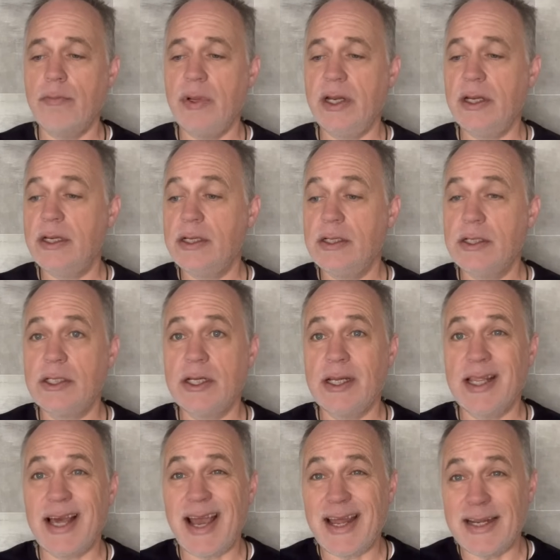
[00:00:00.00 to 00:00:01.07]
but in addition
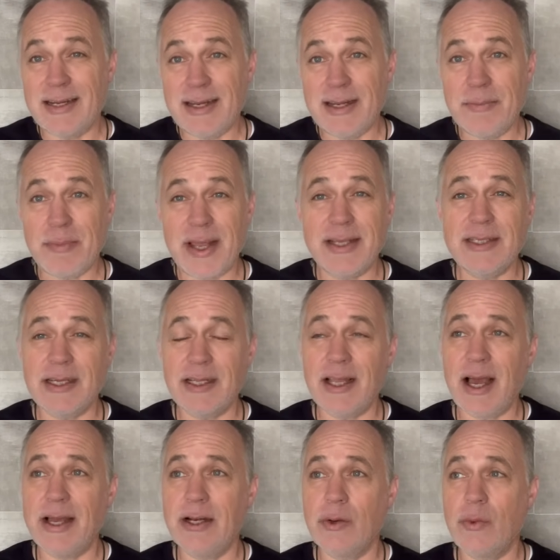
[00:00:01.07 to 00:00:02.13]
to that, it, it makes it
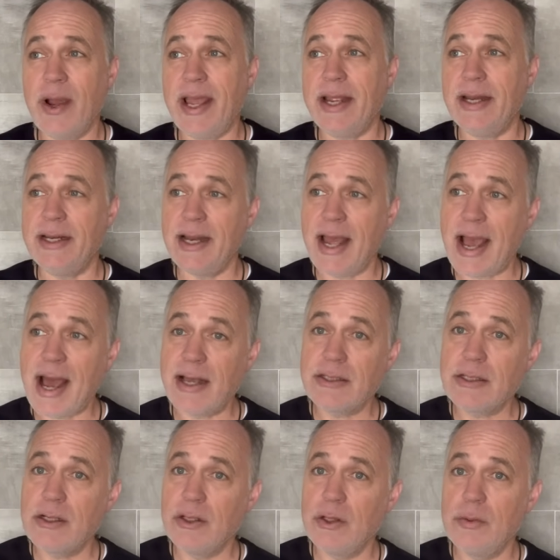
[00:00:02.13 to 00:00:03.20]
lighter weight. It
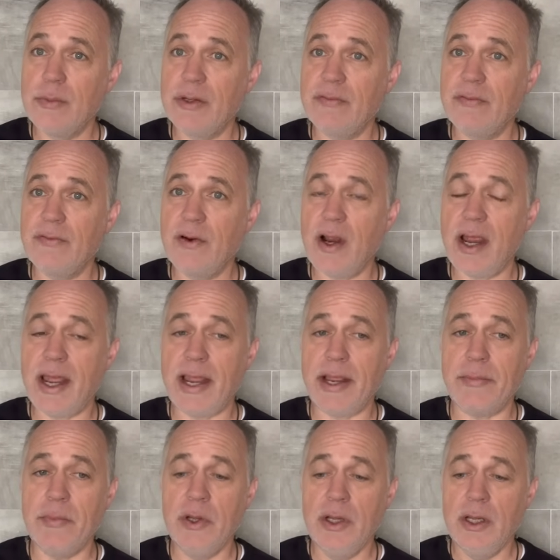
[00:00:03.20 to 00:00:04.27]
has an aluminum
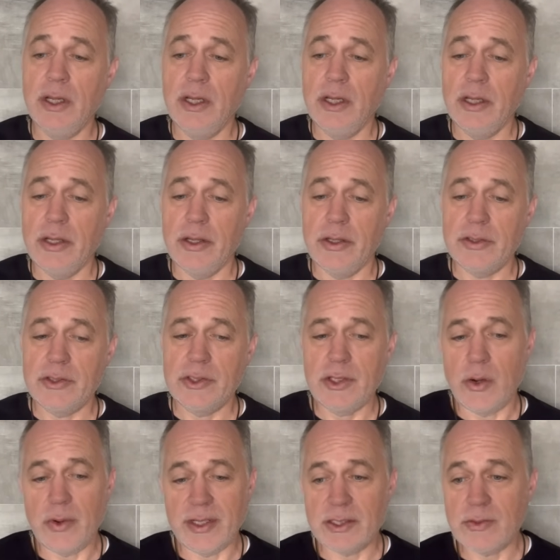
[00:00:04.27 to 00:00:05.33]
frame.
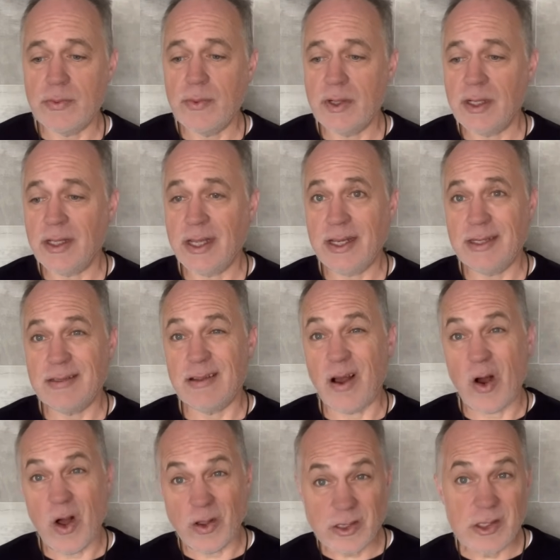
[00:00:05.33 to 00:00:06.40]
So it's really
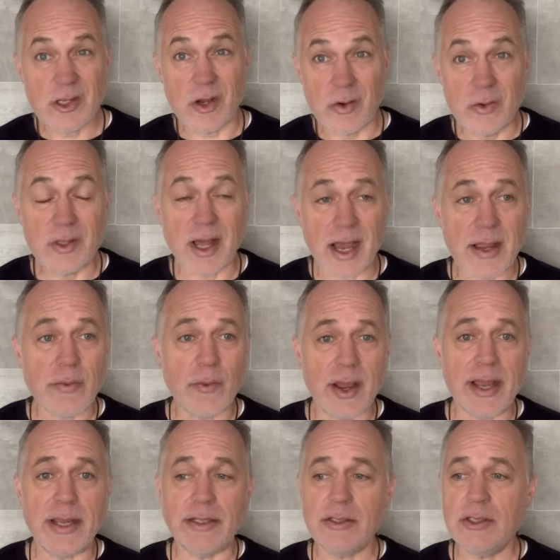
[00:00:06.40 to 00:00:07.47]
also
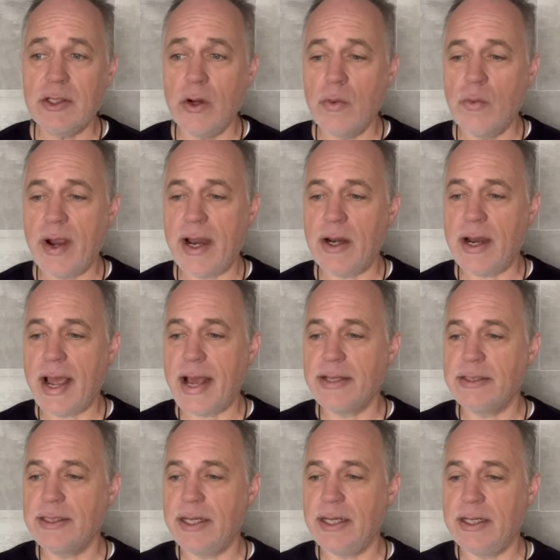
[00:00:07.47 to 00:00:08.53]
lightweight. So
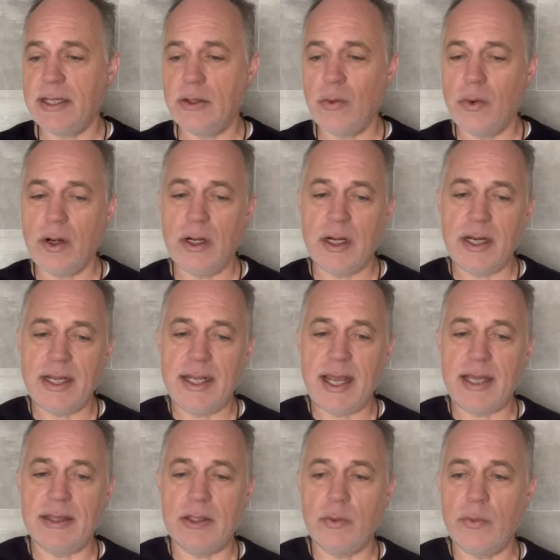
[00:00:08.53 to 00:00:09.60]
whereas in, in order to
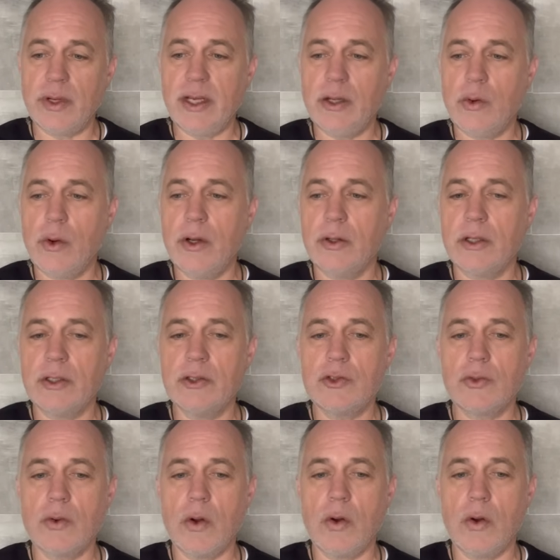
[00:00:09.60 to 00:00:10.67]
get the recoil
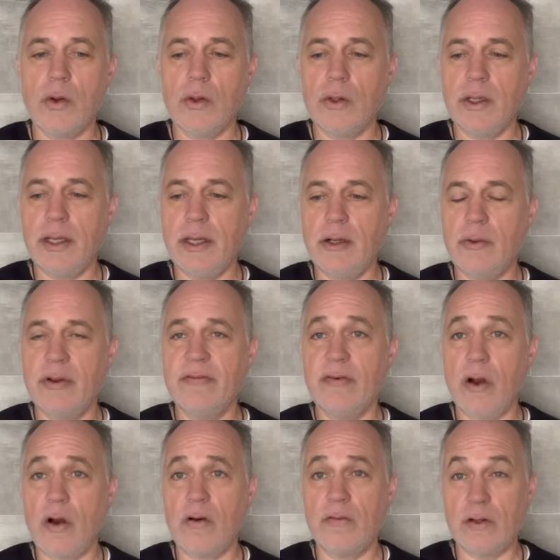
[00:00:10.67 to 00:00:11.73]
control in a
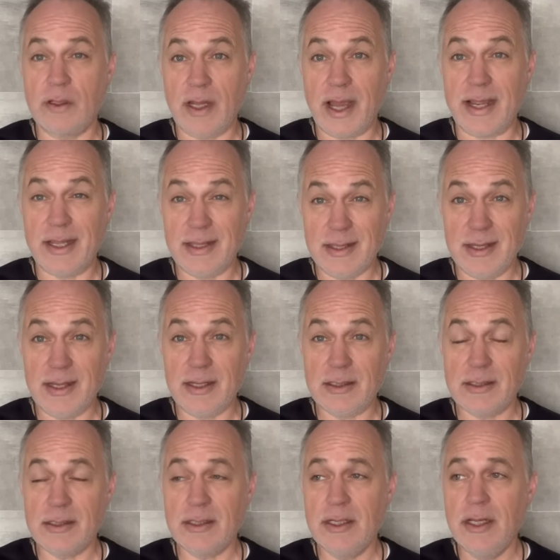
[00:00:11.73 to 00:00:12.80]
revolver like
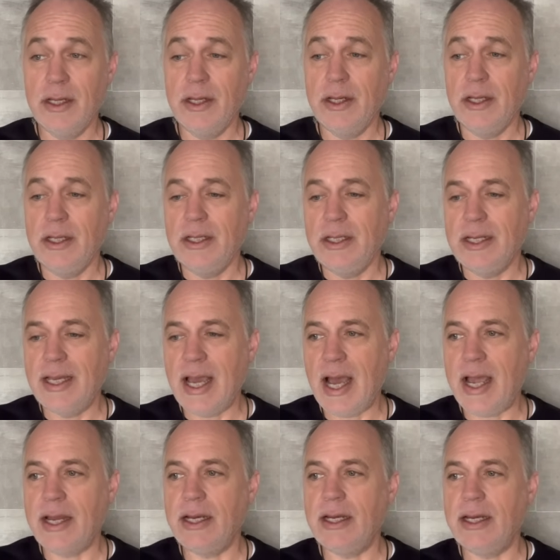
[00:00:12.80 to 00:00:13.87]
this, you kind of